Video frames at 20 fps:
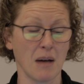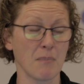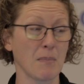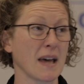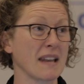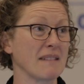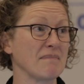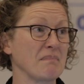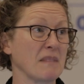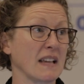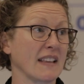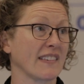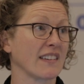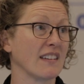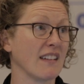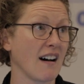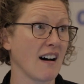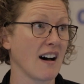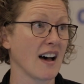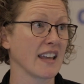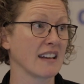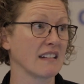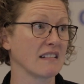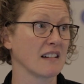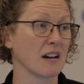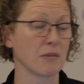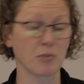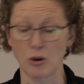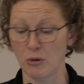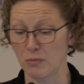But it's
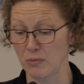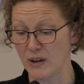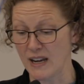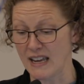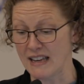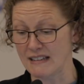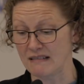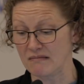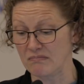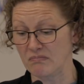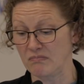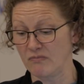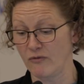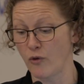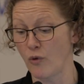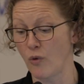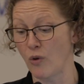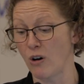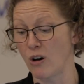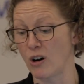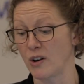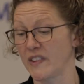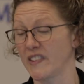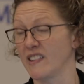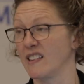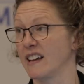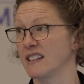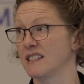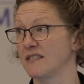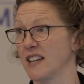not appropriate for
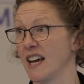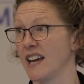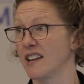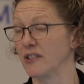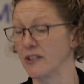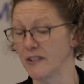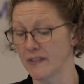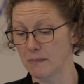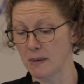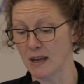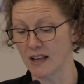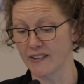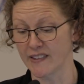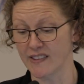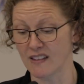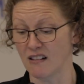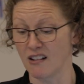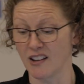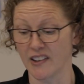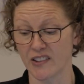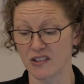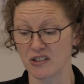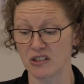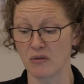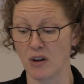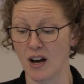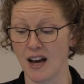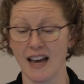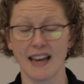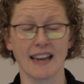selected titles because the costs are
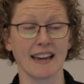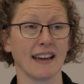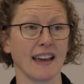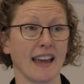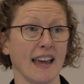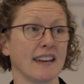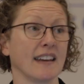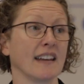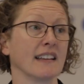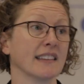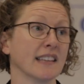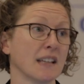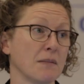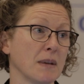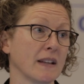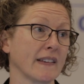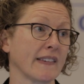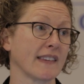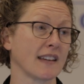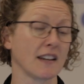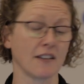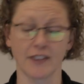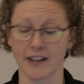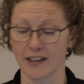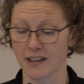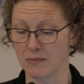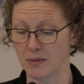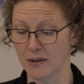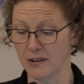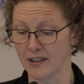too high, and it limits the
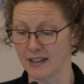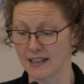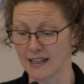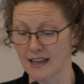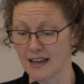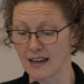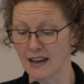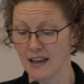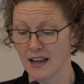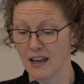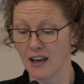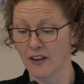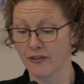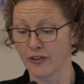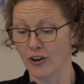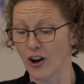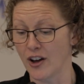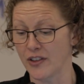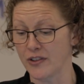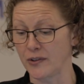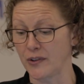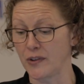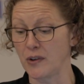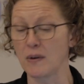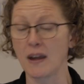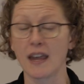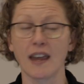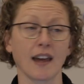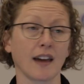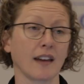availability for authors
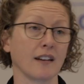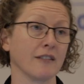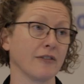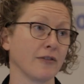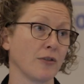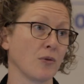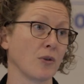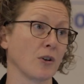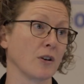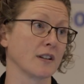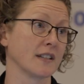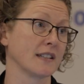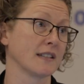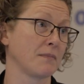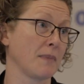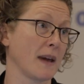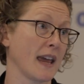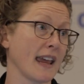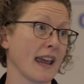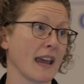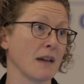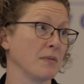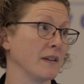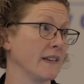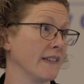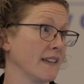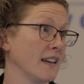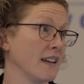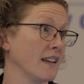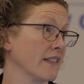who can't afford to pay
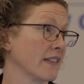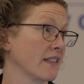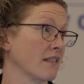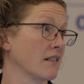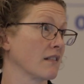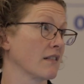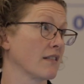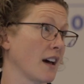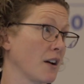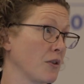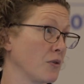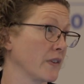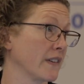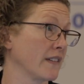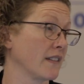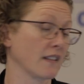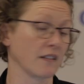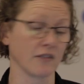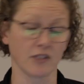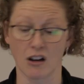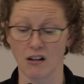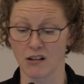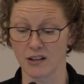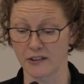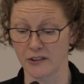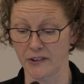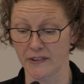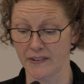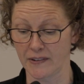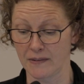APCs that are thousands of
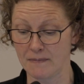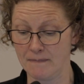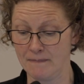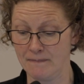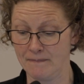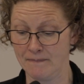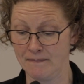dollars.